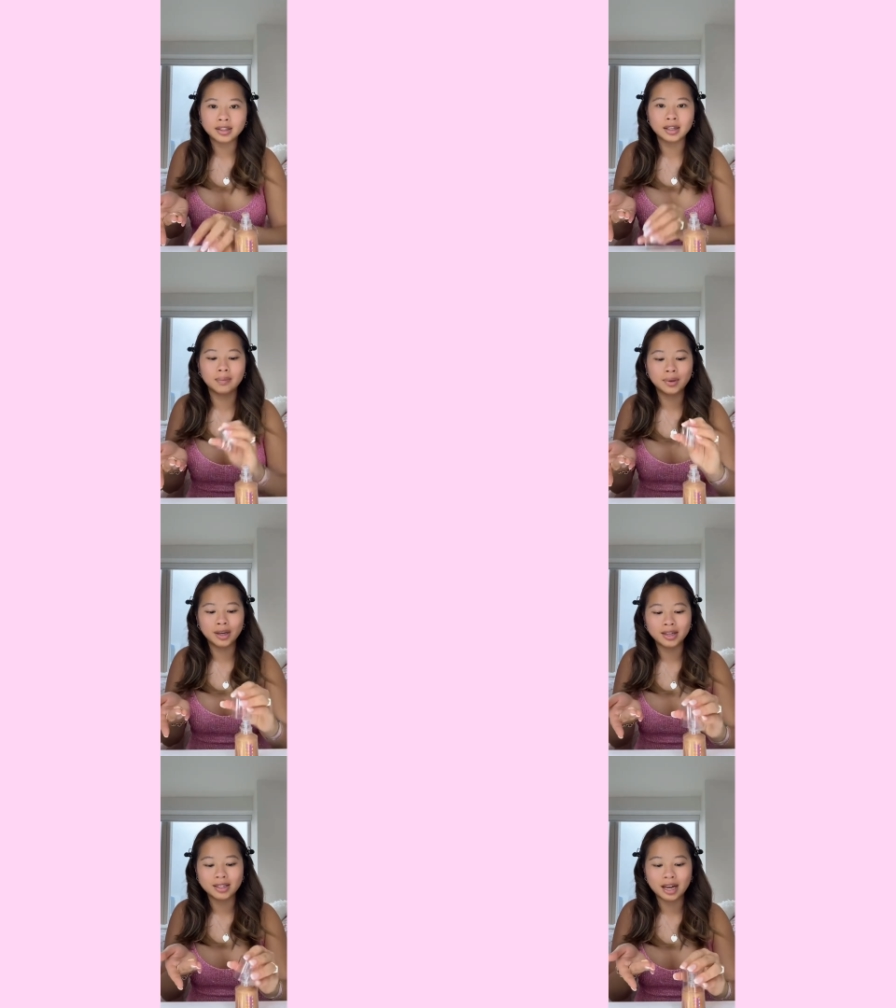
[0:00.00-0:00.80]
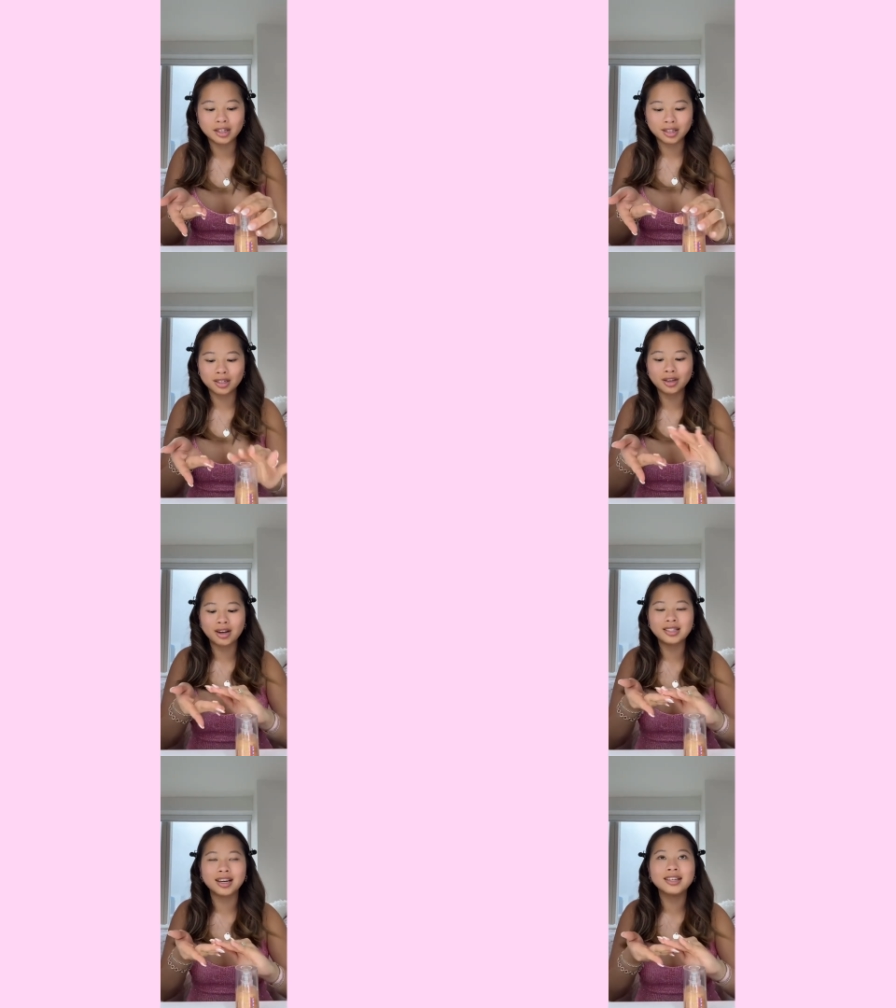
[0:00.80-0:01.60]
up because I just got a
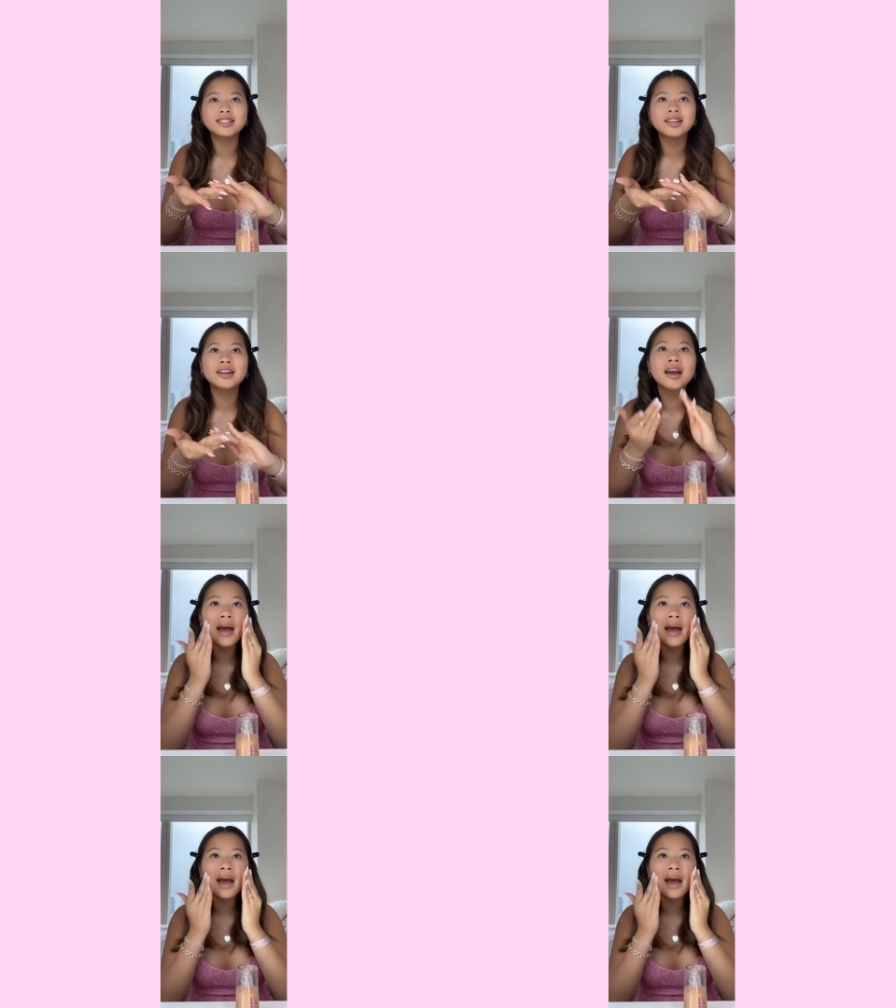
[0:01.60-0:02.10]
Dyson